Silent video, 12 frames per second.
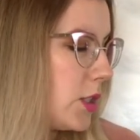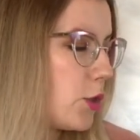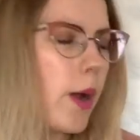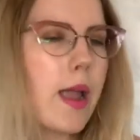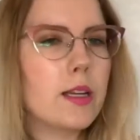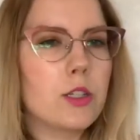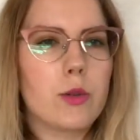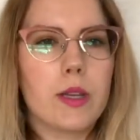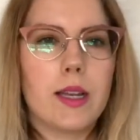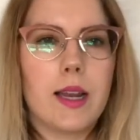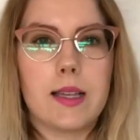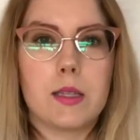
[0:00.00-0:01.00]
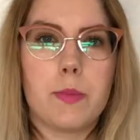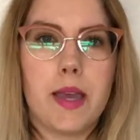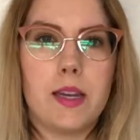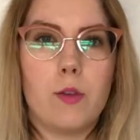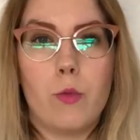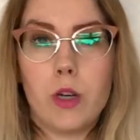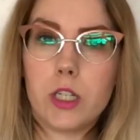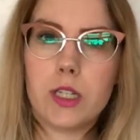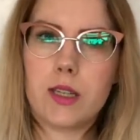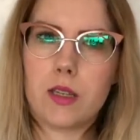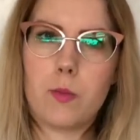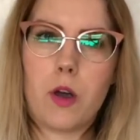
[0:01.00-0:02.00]
trying to kill as many
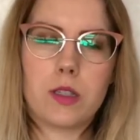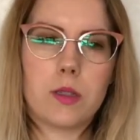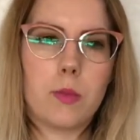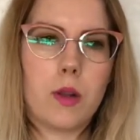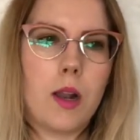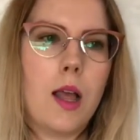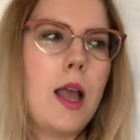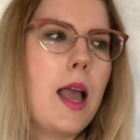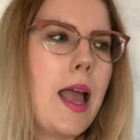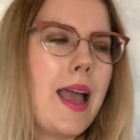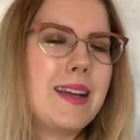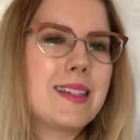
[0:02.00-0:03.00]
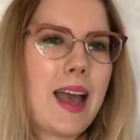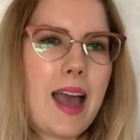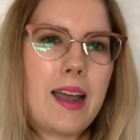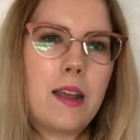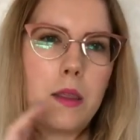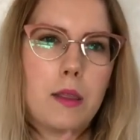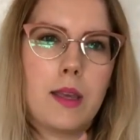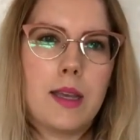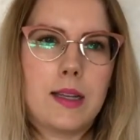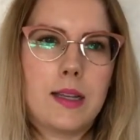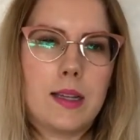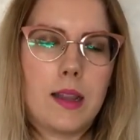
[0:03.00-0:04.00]
witches as possible. And I
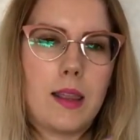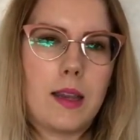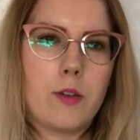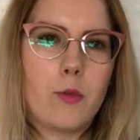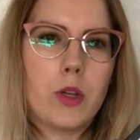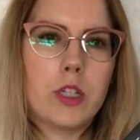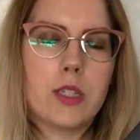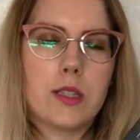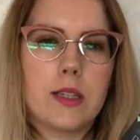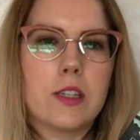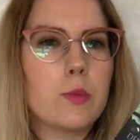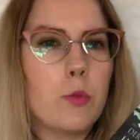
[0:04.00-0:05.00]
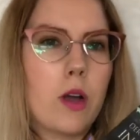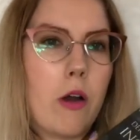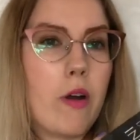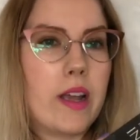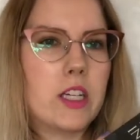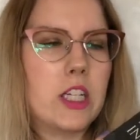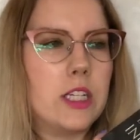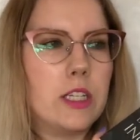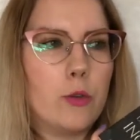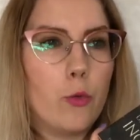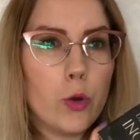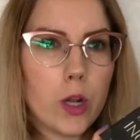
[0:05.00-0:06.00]
think that the witches in this book are
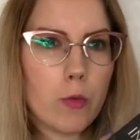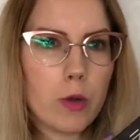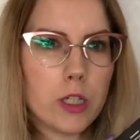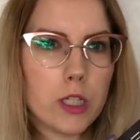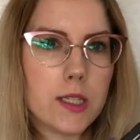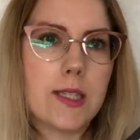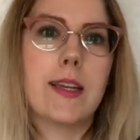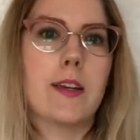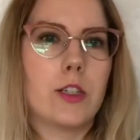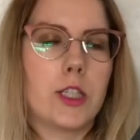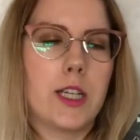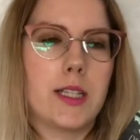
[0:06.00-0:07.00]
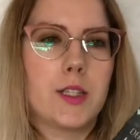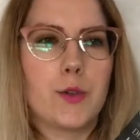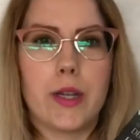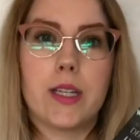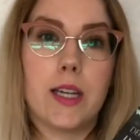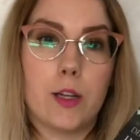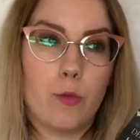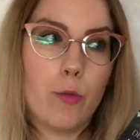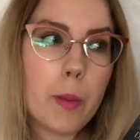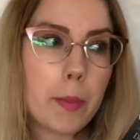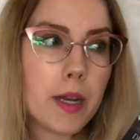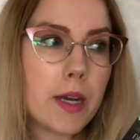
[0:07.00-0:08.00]
actually real witches and not just red-haired
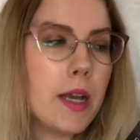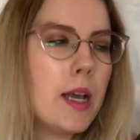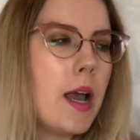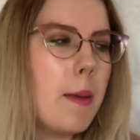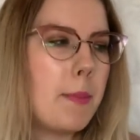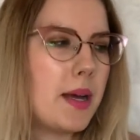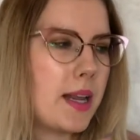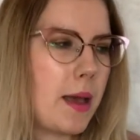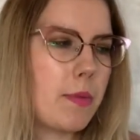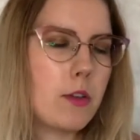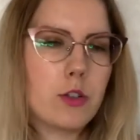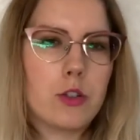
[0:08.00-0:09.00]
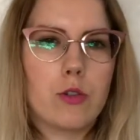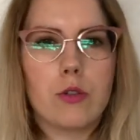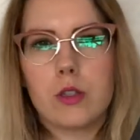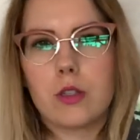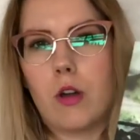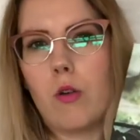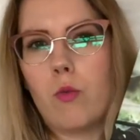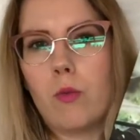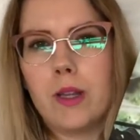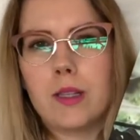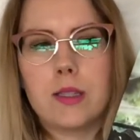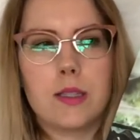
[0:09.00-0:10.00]
women. But I'm not sure, so
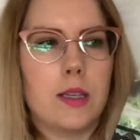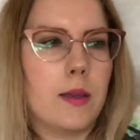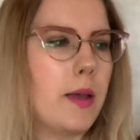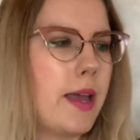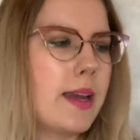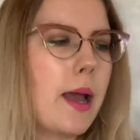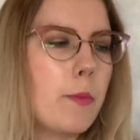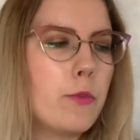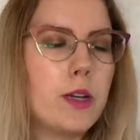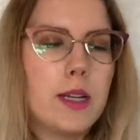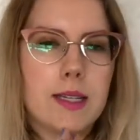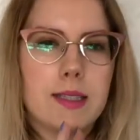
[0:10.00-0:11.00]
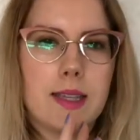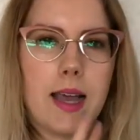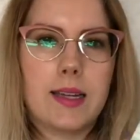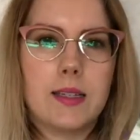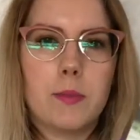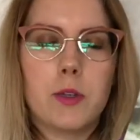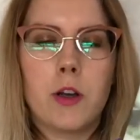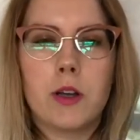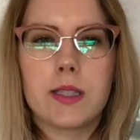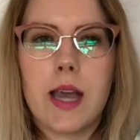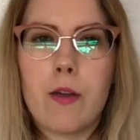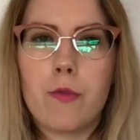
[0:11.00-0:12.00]
we'll see. And I'm really excited
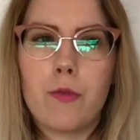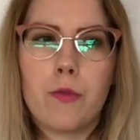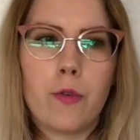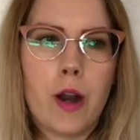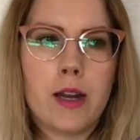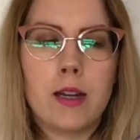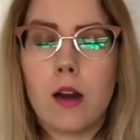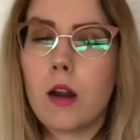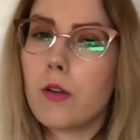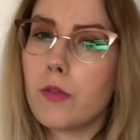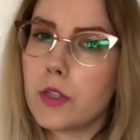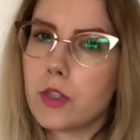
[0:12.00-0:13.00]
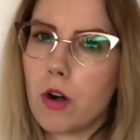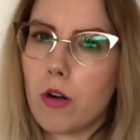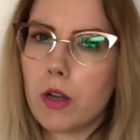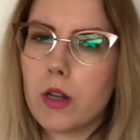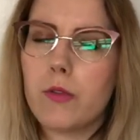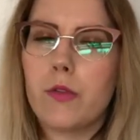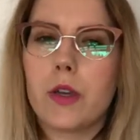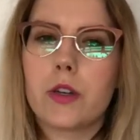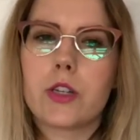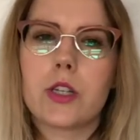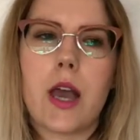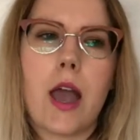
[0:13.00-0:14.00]
because I've read a lot of historical
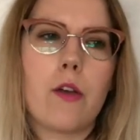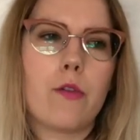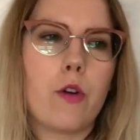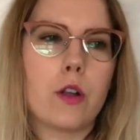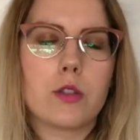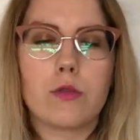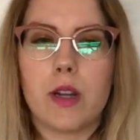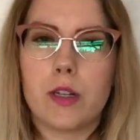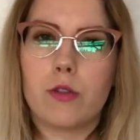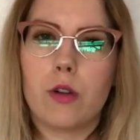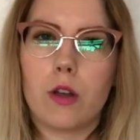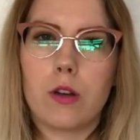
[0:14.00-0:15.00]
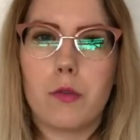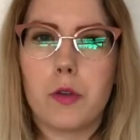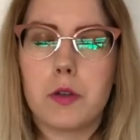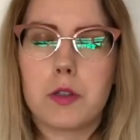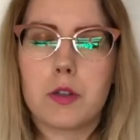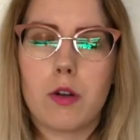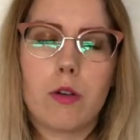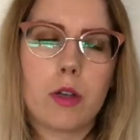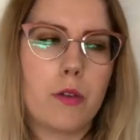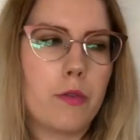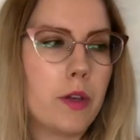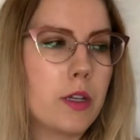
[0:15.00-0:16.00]
fiction. I've also read a lot of
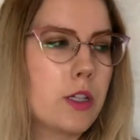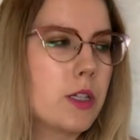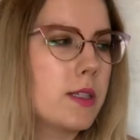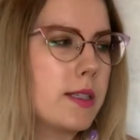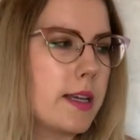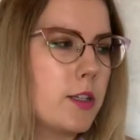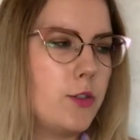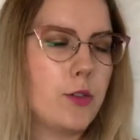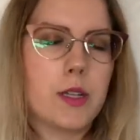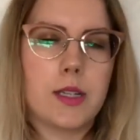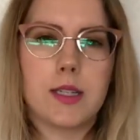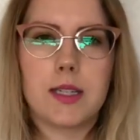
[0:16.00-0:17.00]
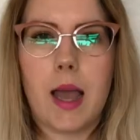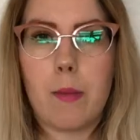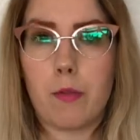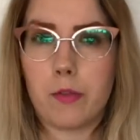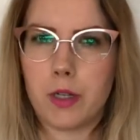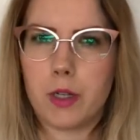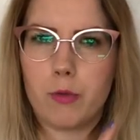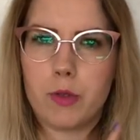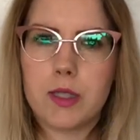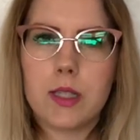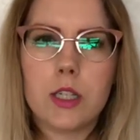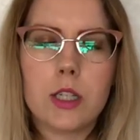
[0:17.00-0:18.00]
historical fiction set during the time of the
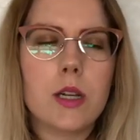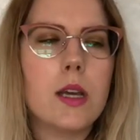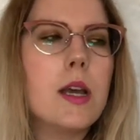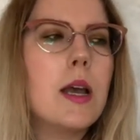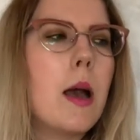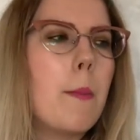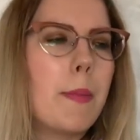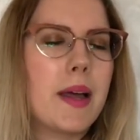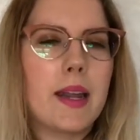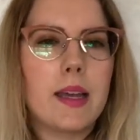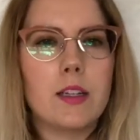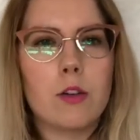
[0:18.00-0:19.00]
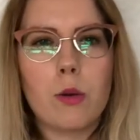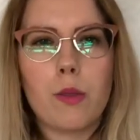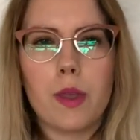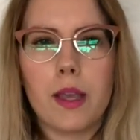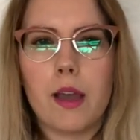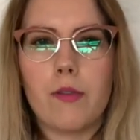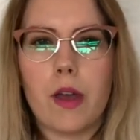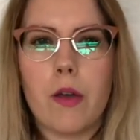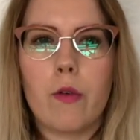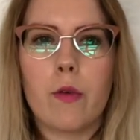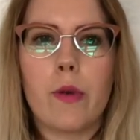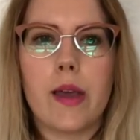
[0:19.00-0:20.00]
Inquisition. But I don't think I've
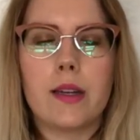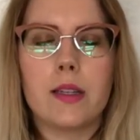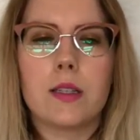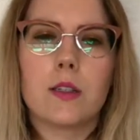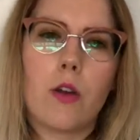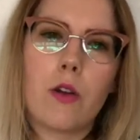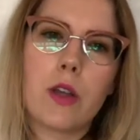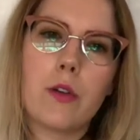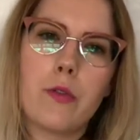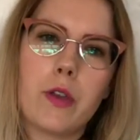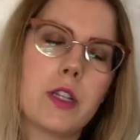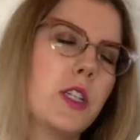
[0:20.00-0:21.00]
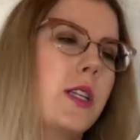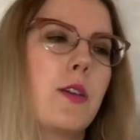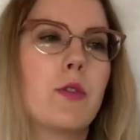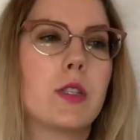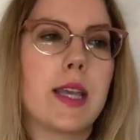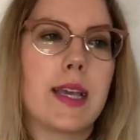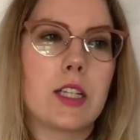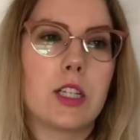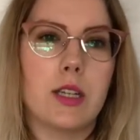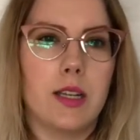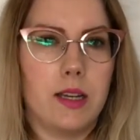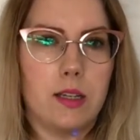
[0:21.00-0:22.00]
ever read a historical fiction that was
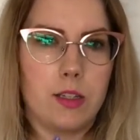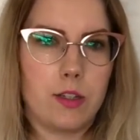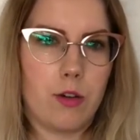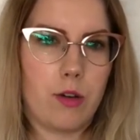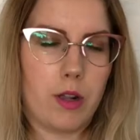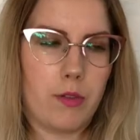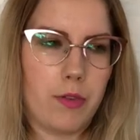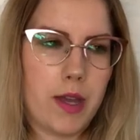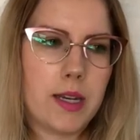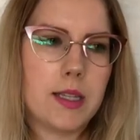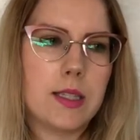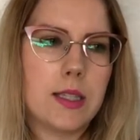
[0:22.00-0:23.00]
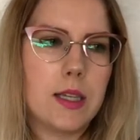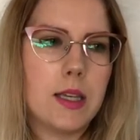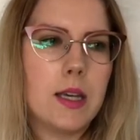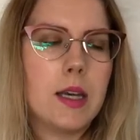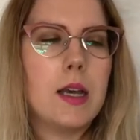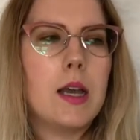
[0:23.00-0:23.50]
actually in historical fantasy.